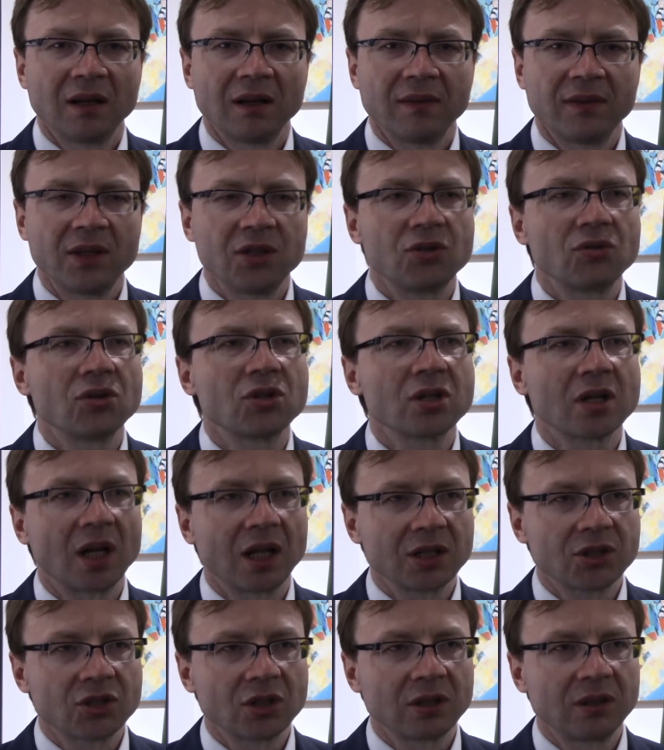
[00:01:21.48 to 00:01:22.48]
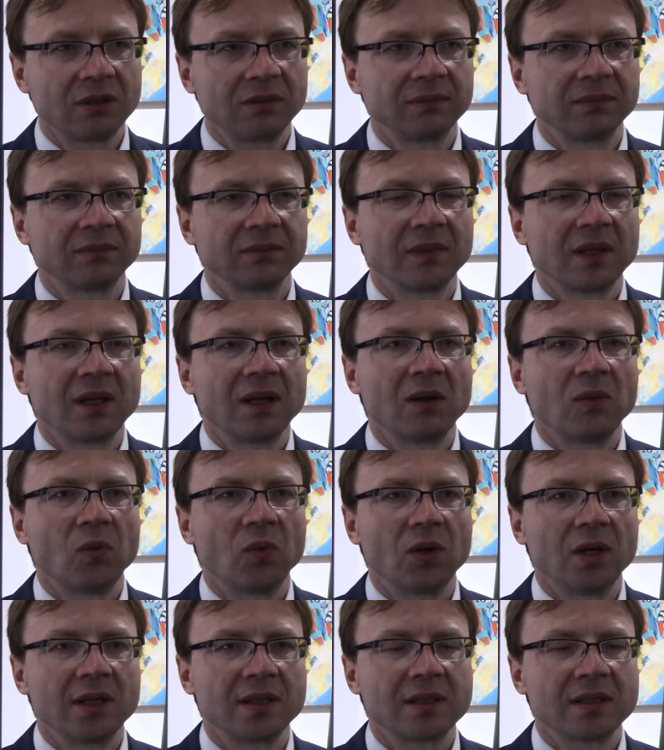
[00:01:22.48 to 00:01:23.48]
the Jewish culture
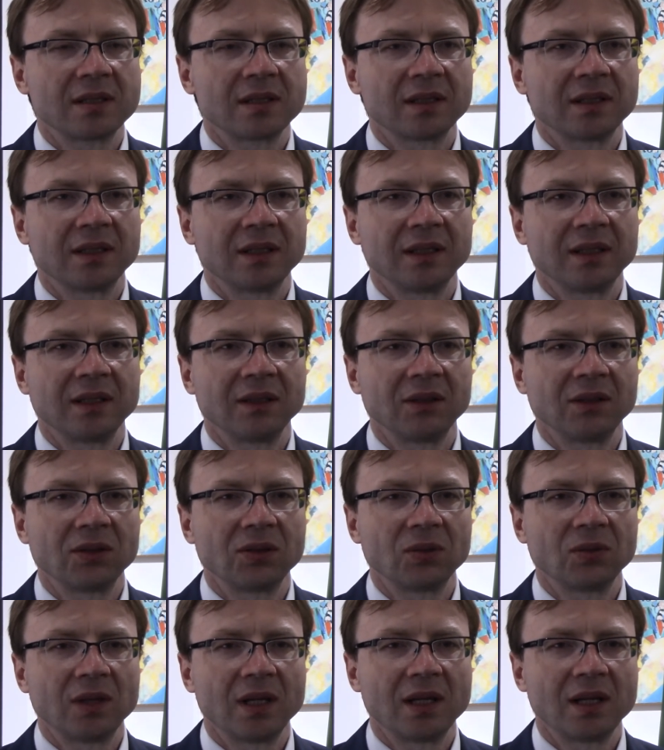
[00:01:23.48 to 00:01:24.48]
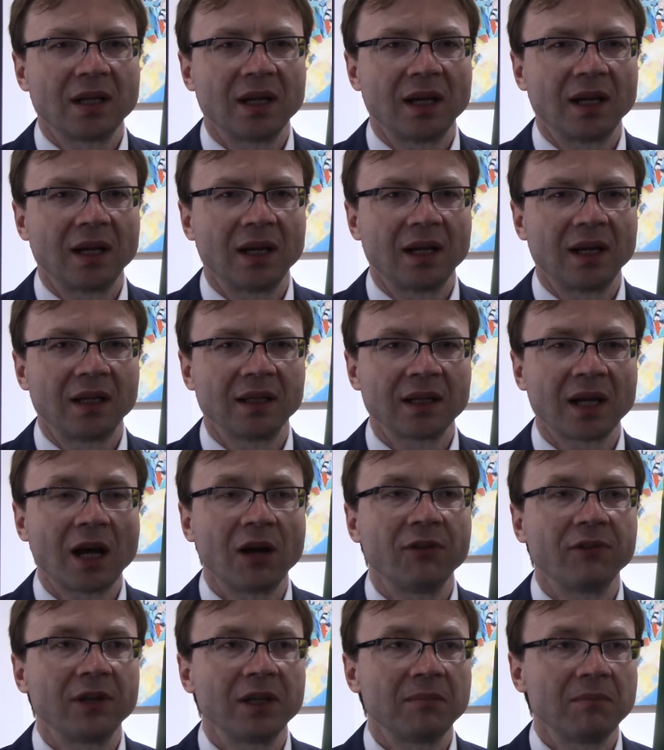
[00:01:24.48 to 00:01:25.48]
was in Lithuania, and
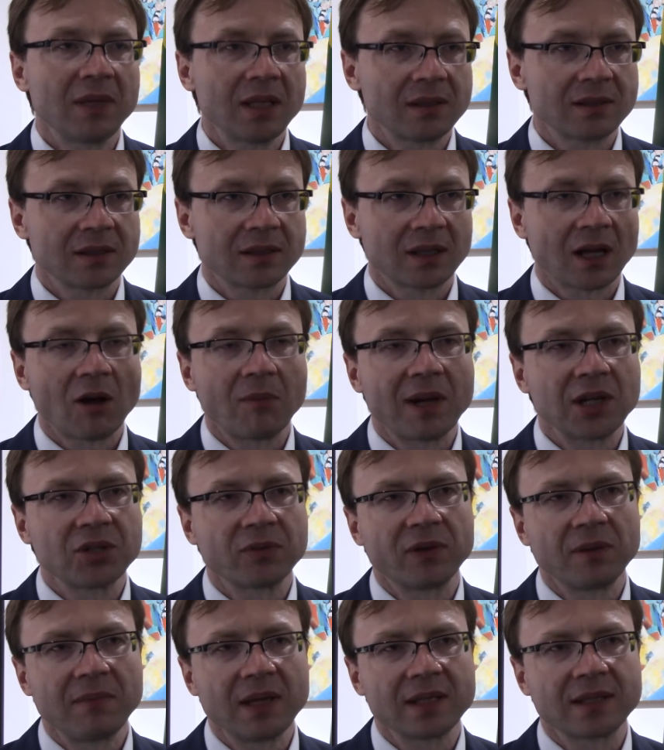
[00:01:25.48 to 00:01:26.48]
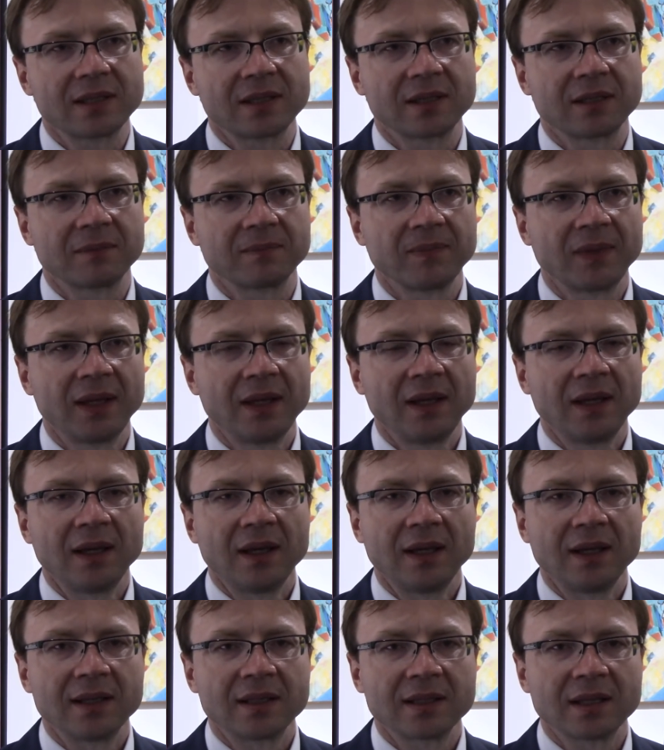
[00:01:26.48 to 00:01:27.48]
how much we miss
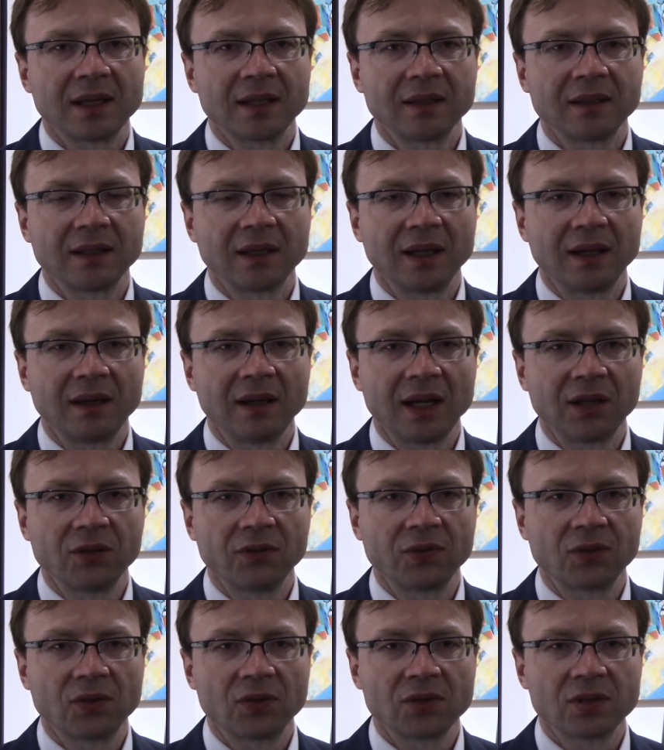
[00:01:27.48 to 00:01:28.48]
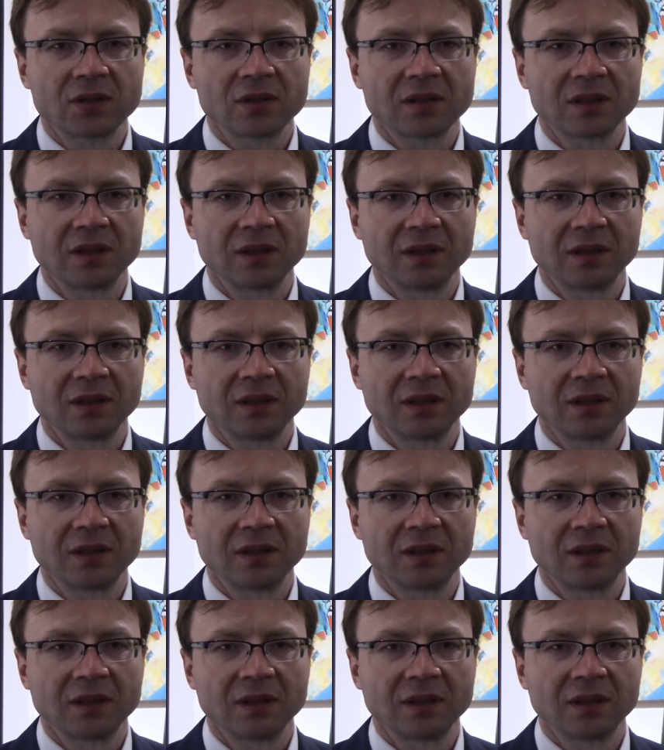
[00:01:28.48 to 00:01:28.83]
it. And of course,